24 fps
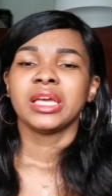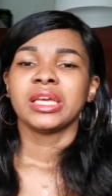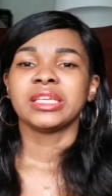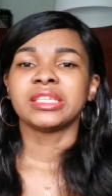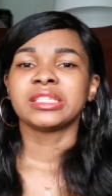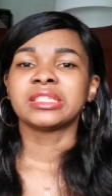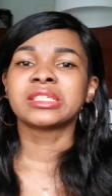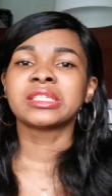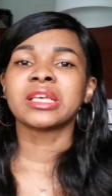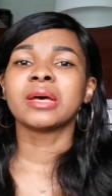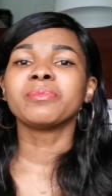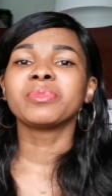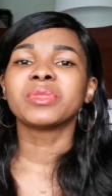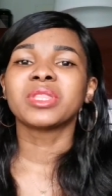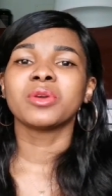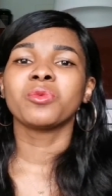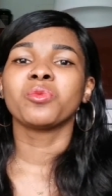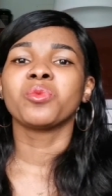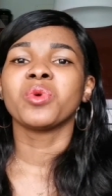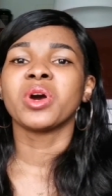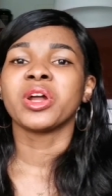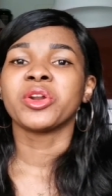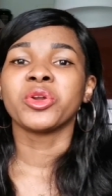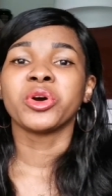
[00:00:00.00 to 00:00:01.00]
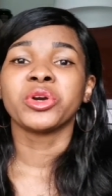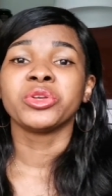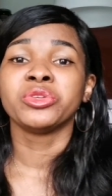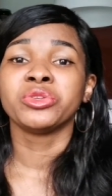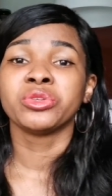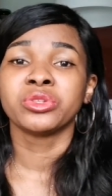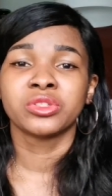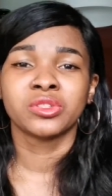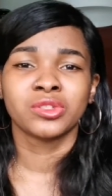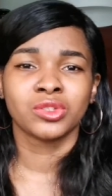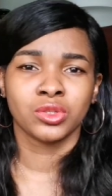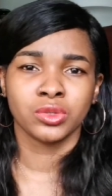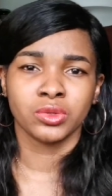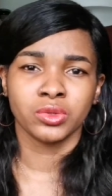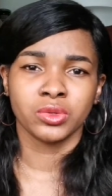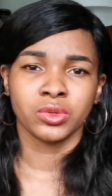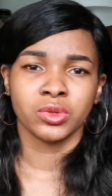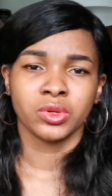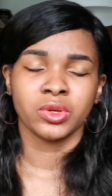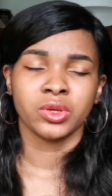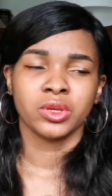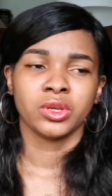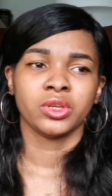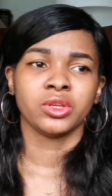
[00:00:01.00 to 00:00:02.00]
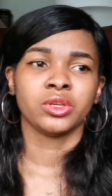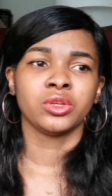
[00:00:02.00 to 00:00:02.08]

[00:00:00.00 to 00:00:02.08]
it's something we're not used to